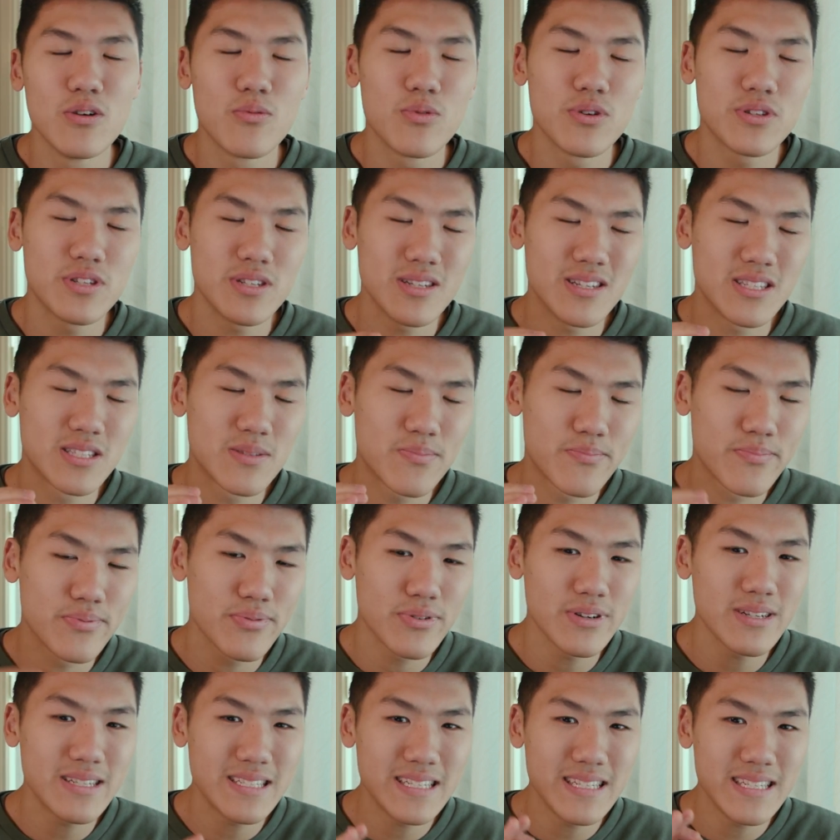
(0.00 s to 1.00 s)
which is
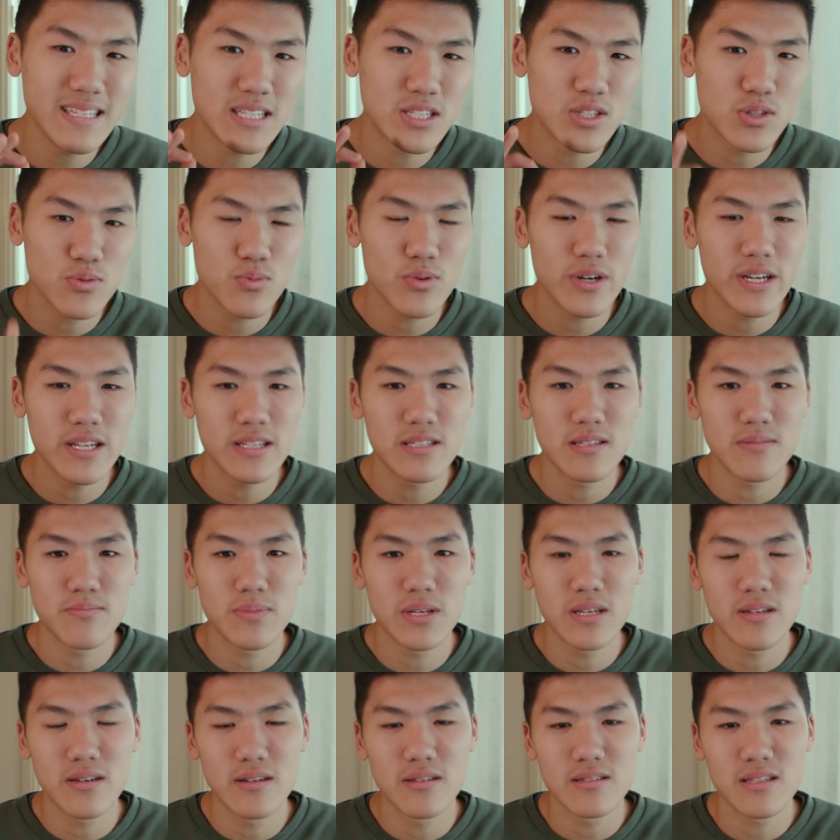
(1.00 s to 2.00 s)
pretty sweet
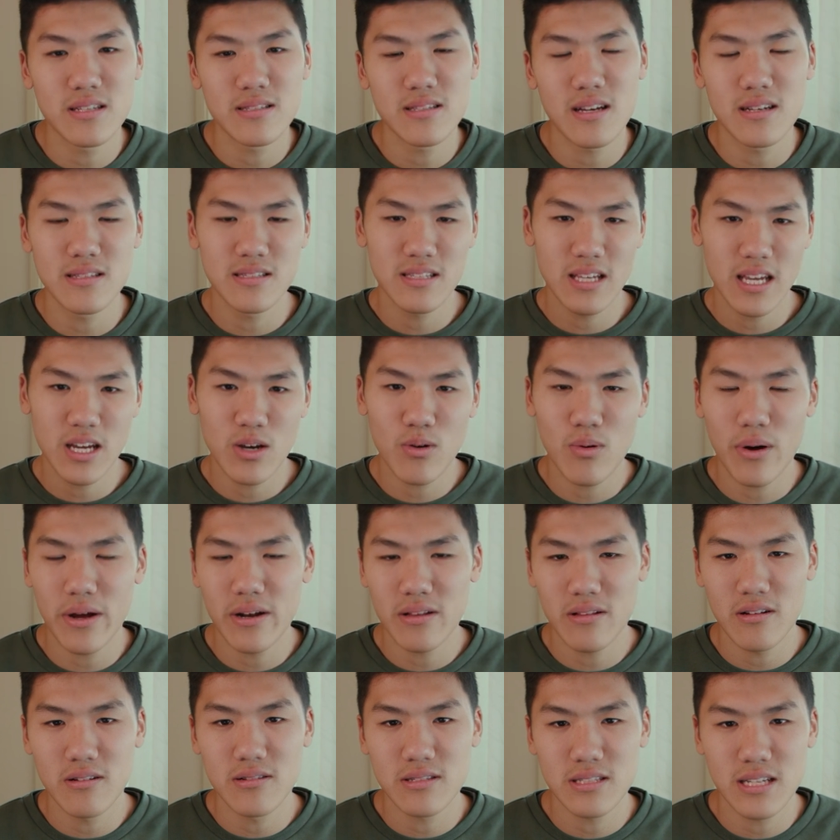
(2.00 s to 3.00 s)
because it does take quite
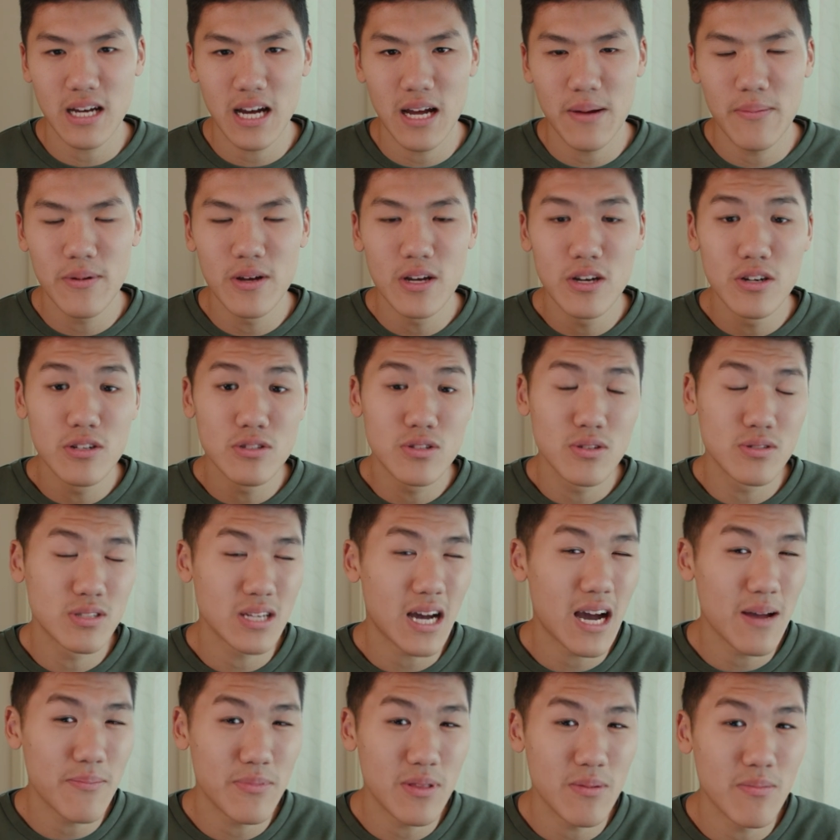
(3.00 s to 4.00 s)
a long time to
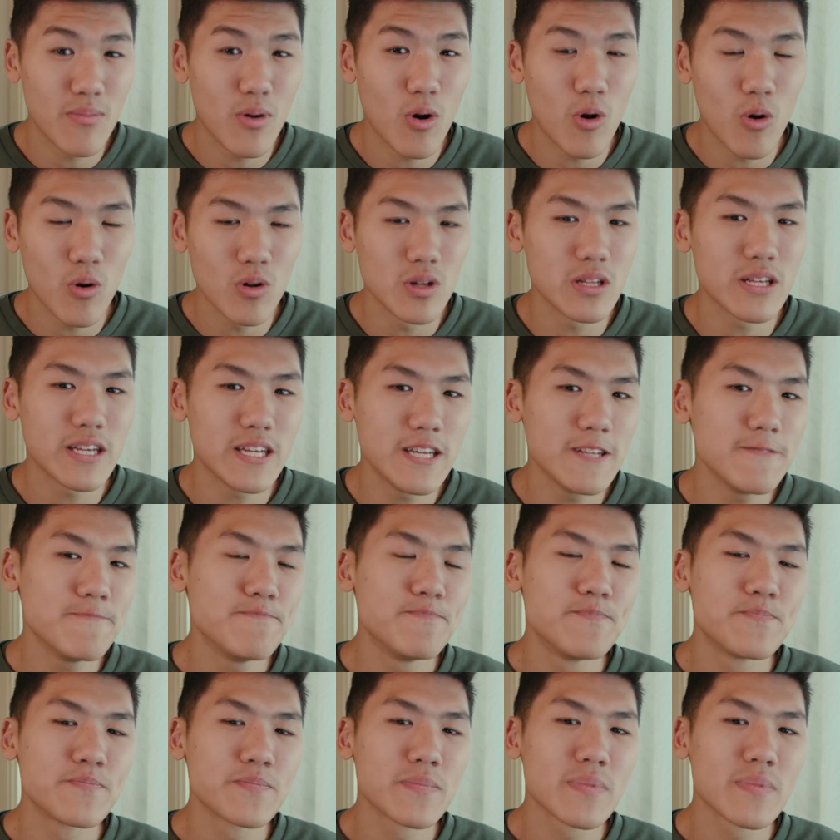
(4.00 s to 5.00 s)
type them all in.